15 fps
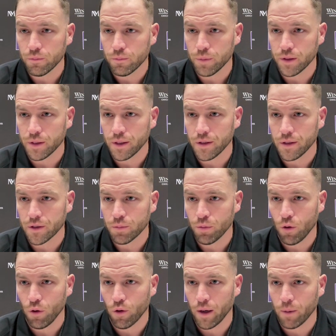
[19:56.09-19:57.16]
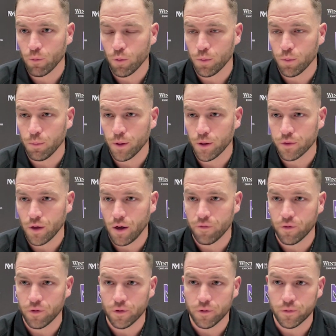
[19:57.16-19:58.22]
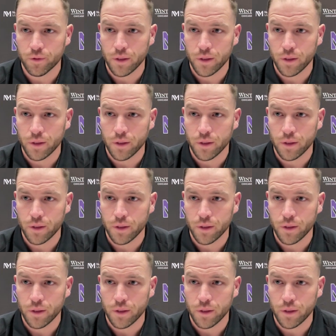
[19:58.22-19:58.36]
but this program will be built off of